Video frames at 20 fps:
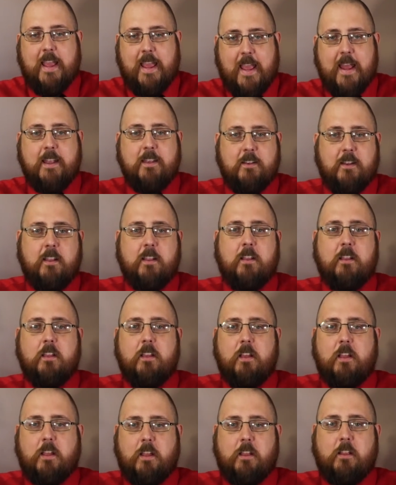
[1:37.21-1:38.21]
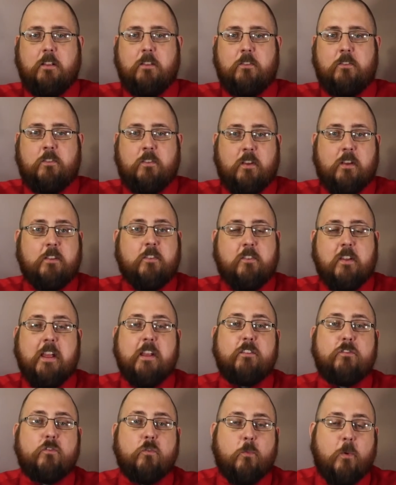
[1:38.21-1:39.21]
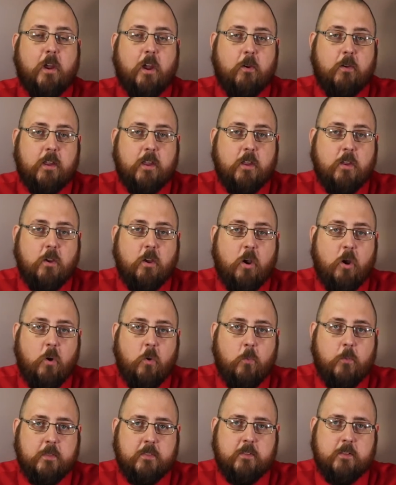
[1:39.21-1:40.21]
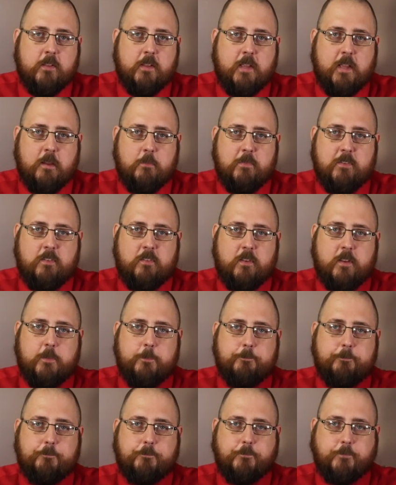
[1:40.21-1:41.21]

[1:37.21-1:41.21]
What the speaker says: ending his sanctuary within the embassy.